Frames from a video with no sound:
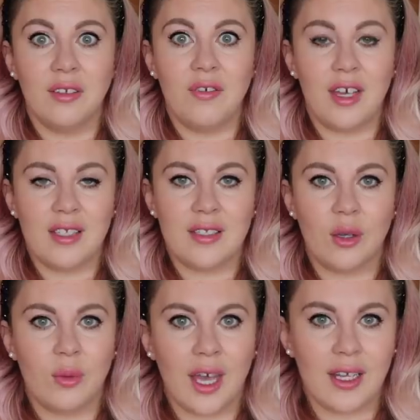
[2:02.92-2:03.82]
that fits,
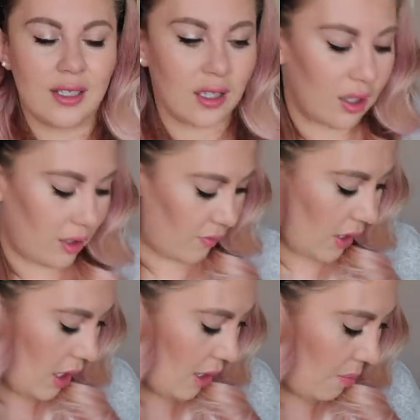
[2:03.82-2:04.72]
so we had to kind of
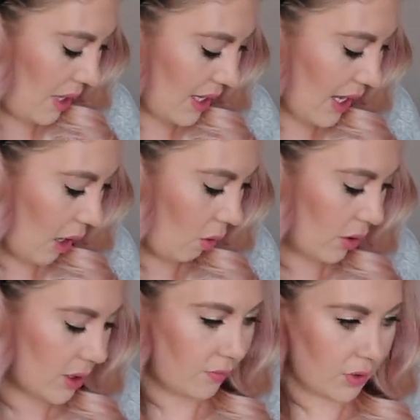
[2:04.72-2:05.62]
pick out
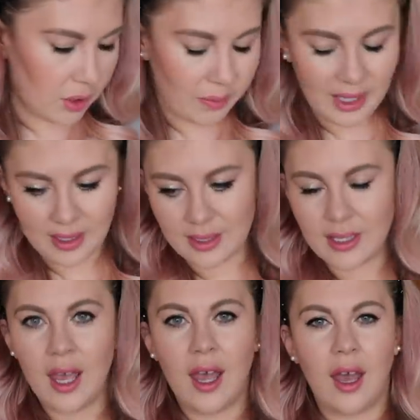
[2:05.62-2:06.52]
lots of new
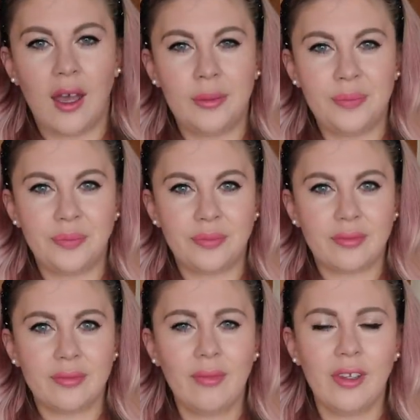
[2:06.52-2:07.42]
bits. um
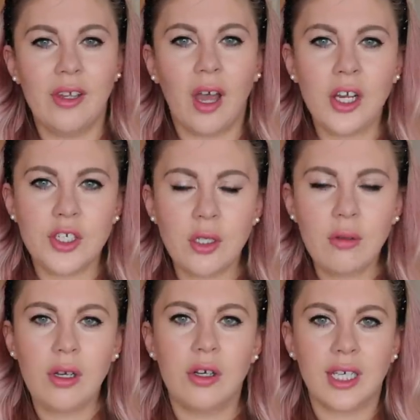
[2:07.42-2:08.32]
I
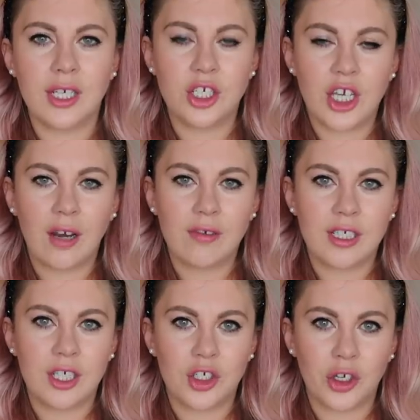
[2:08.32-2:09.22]
do look in
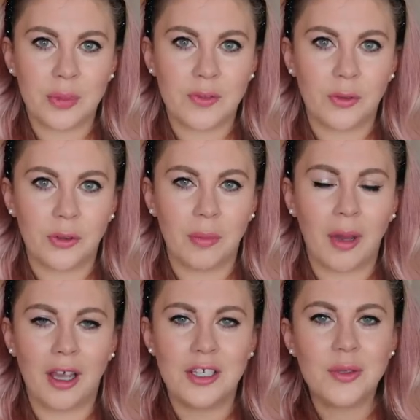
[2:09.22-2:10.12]
charity shops for them.
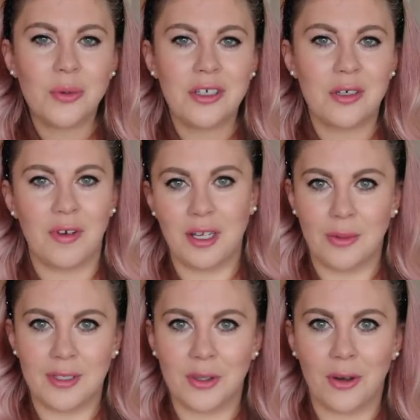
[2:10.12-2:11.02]
I just wonder if
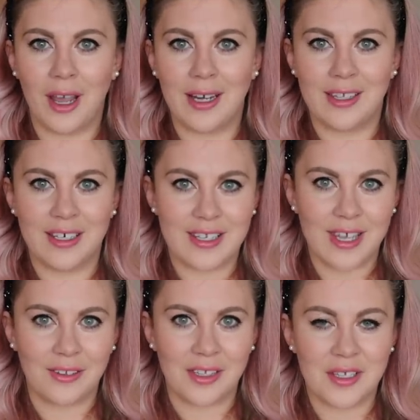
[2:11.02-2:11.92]
anyone's got anything to
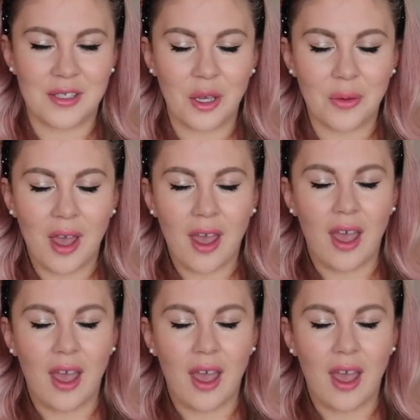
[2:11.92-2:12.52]
say on this. So